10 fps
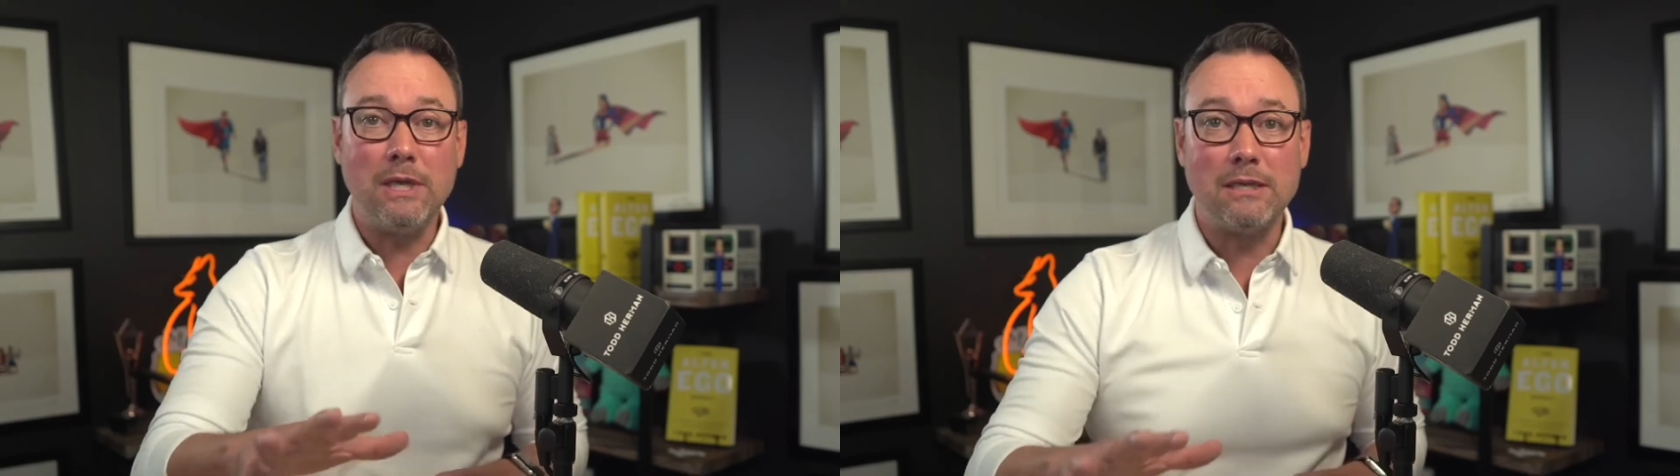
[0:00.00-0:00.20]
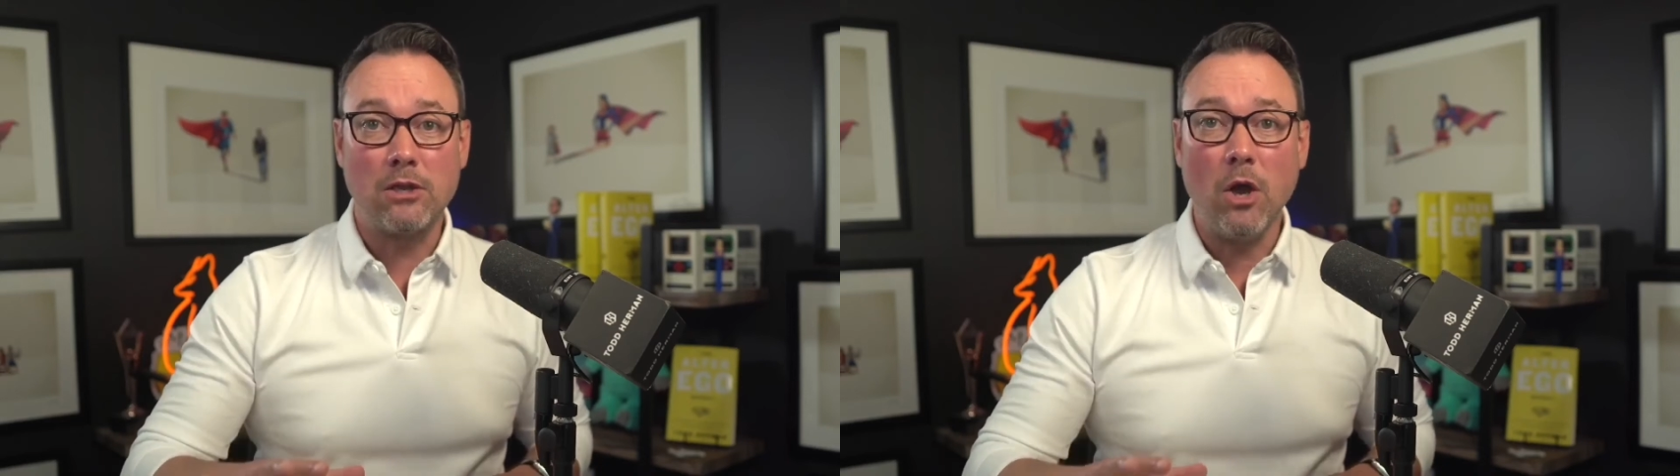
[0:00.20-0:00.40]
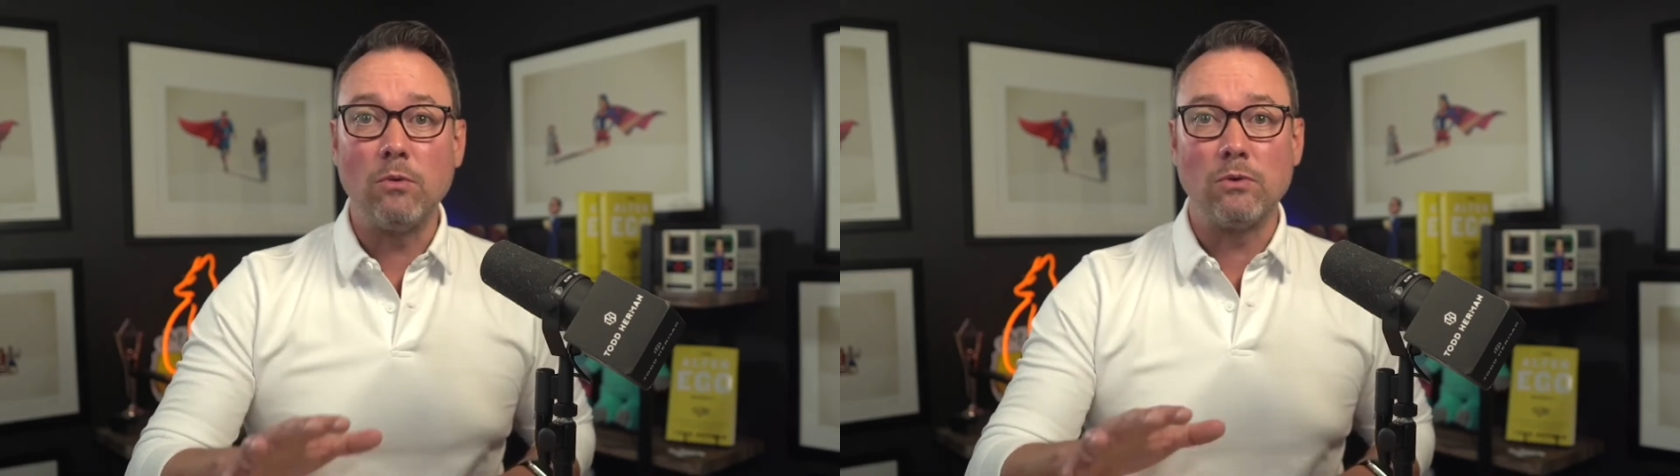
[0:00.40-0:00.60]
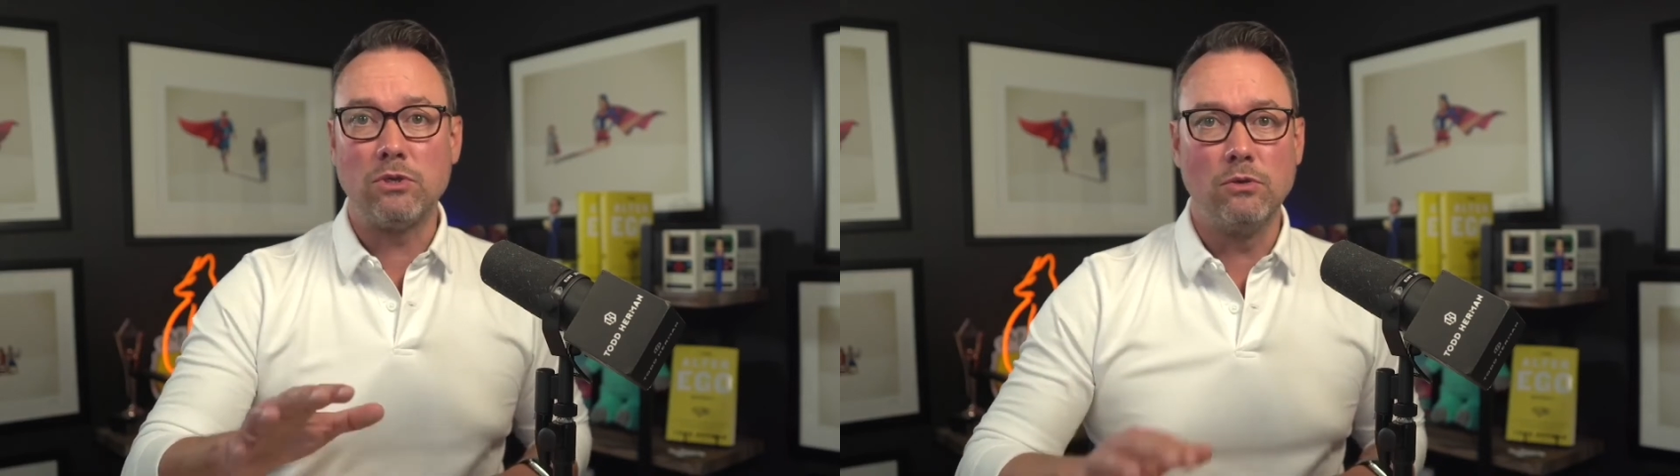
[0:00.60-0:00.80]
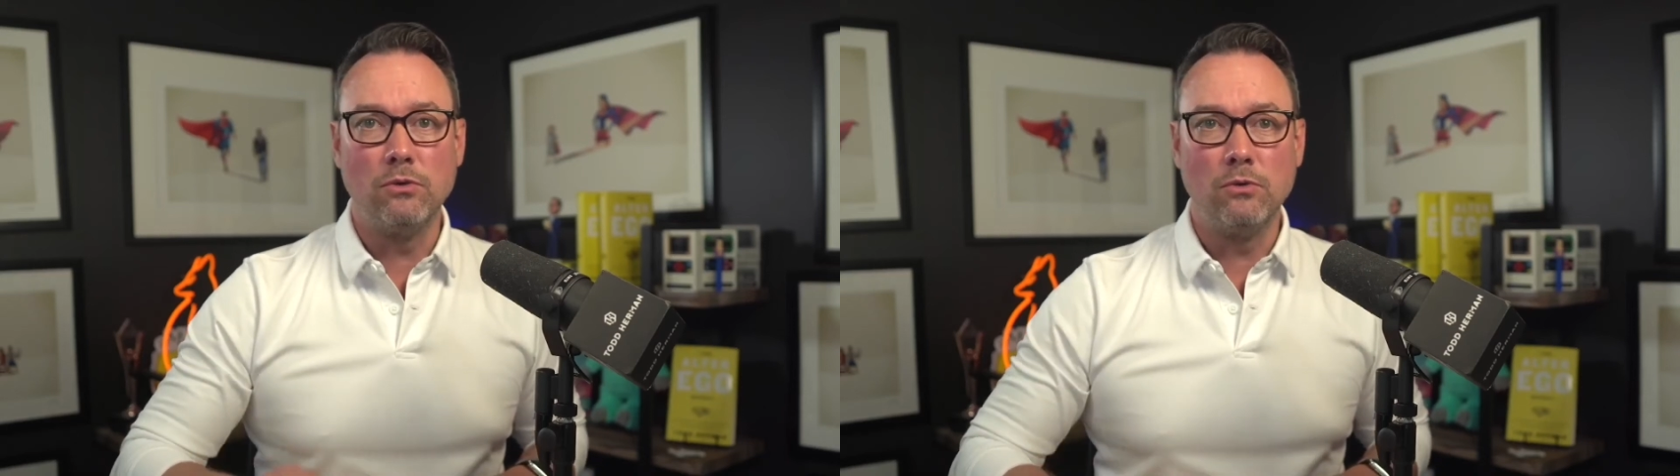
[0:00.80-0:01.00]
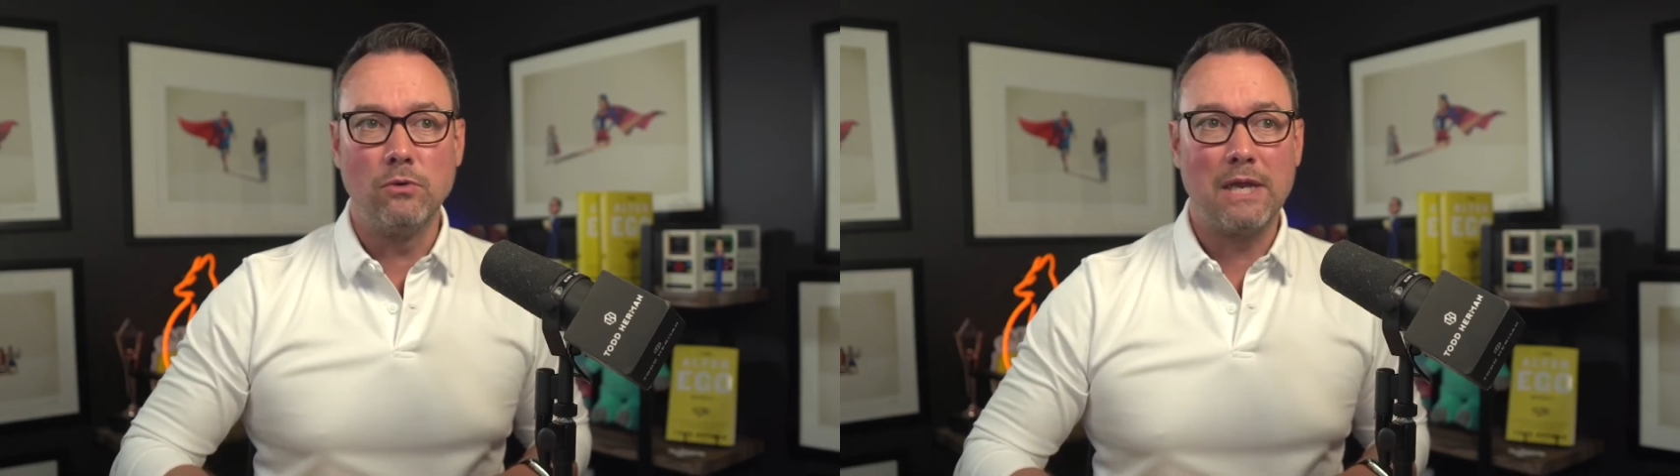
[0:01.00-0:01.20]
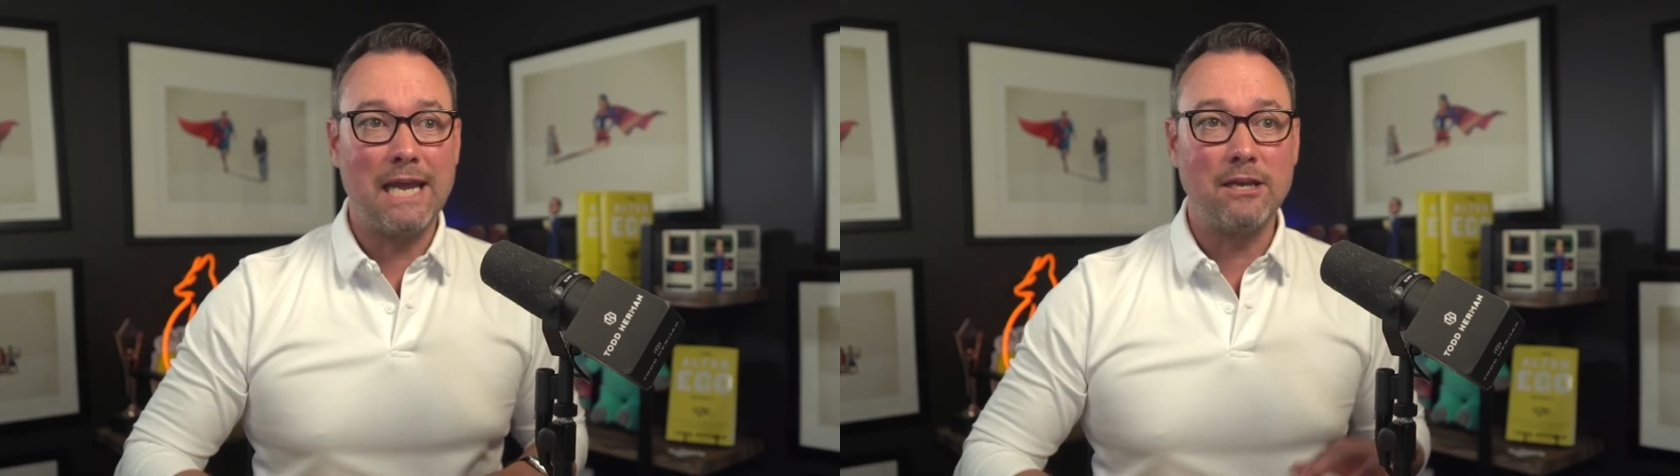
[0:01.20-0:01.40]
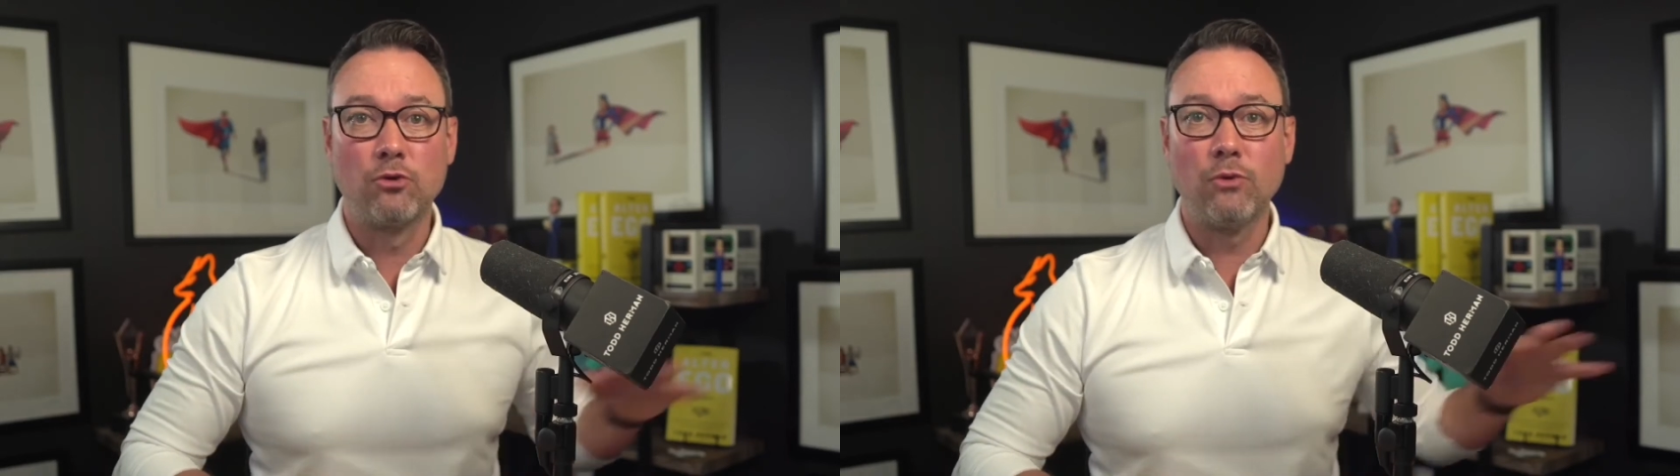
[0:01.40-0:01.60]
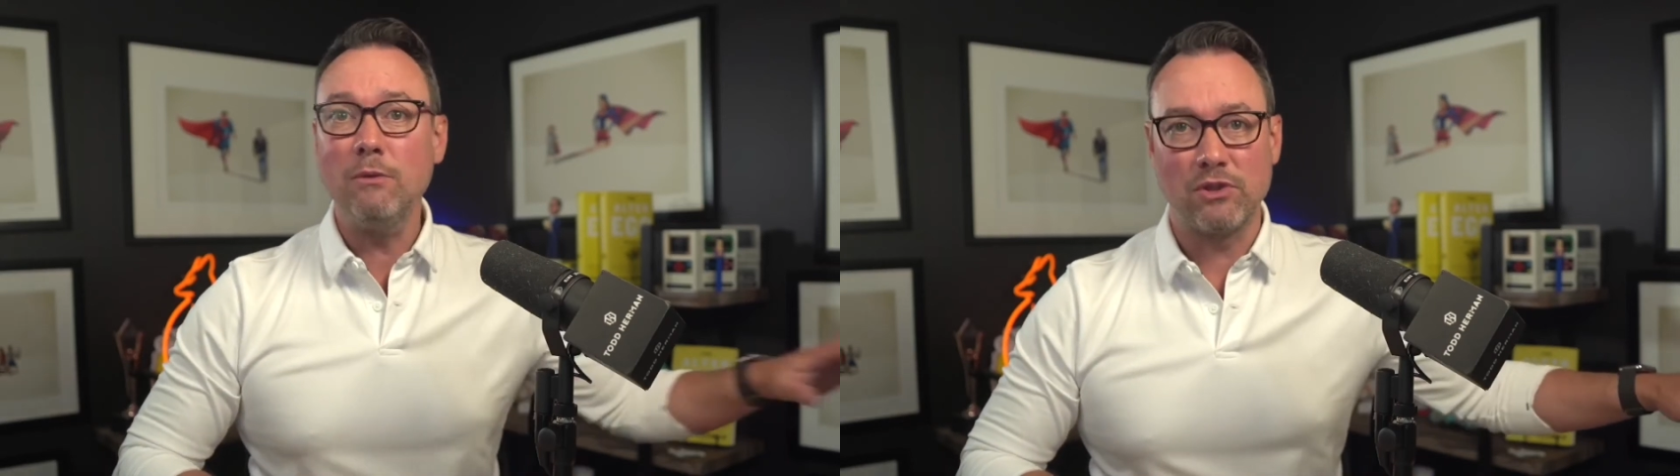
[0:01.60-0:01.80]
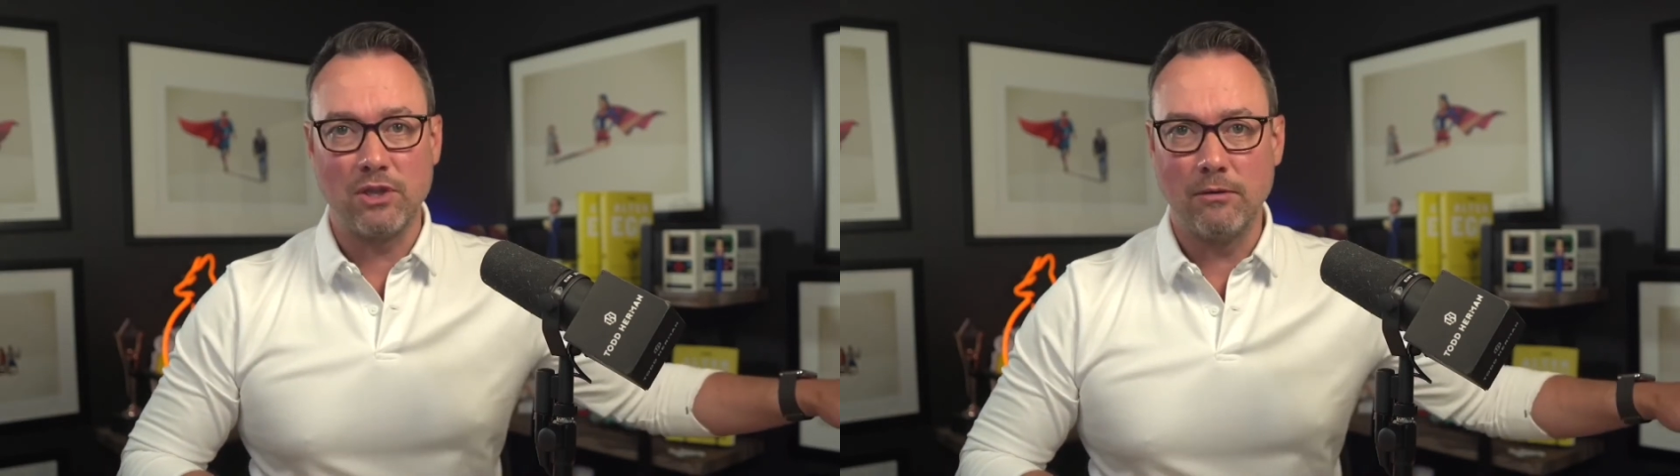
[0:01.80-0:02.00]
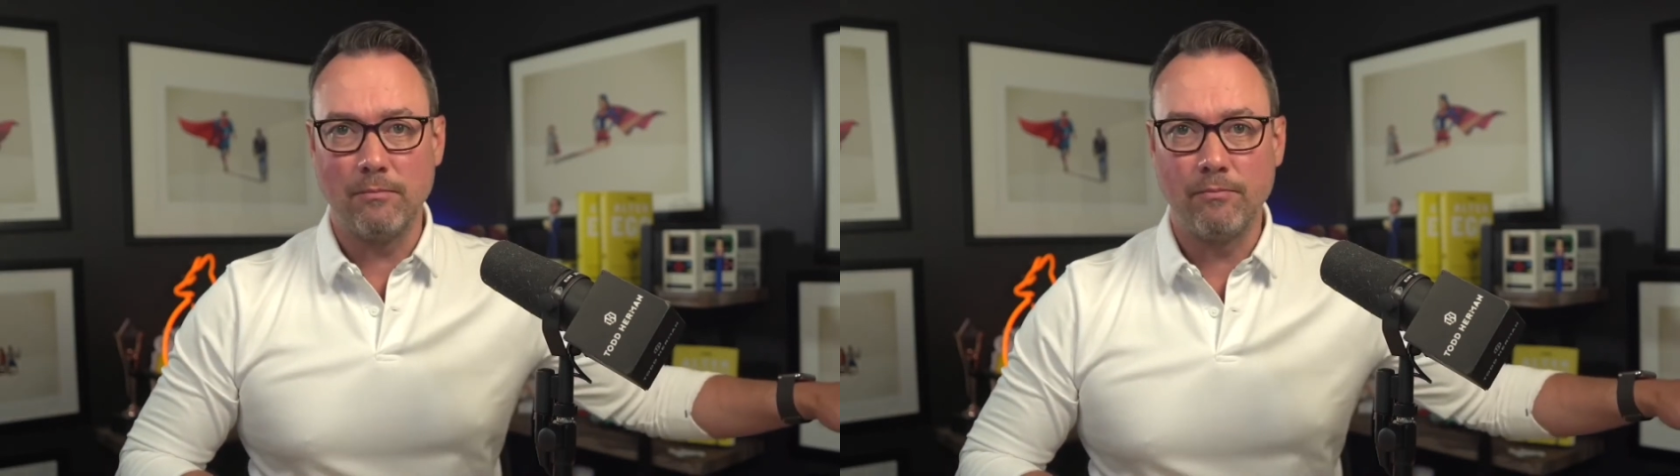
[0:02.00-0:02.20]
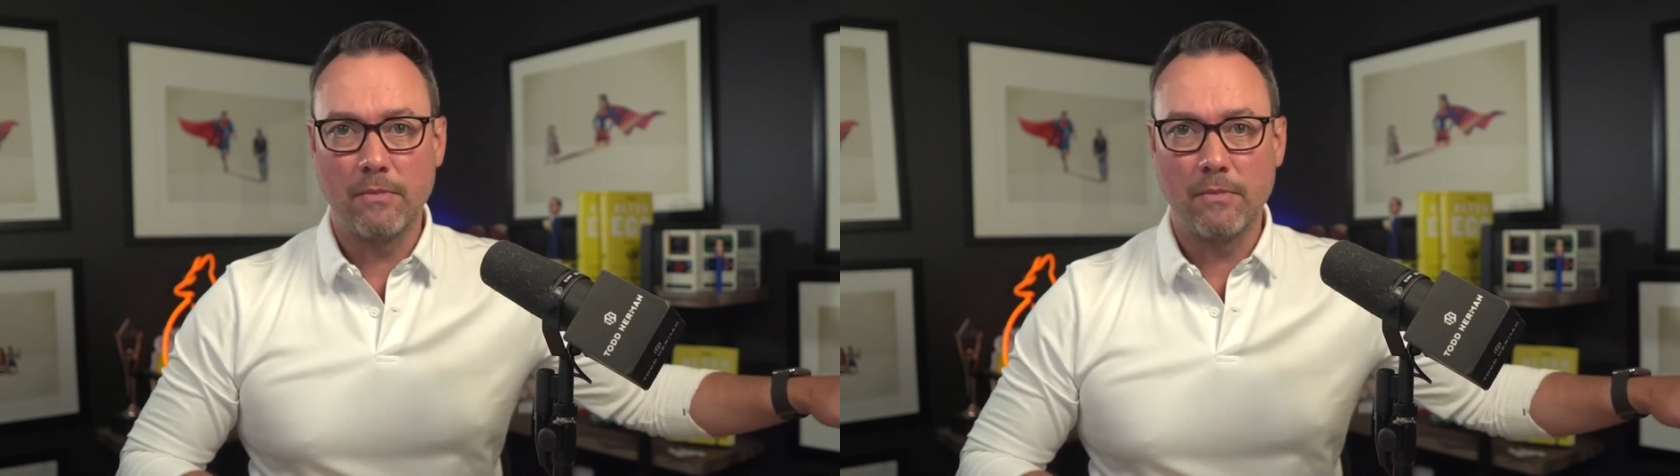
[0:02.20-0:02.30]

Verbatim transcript: go to and agree with them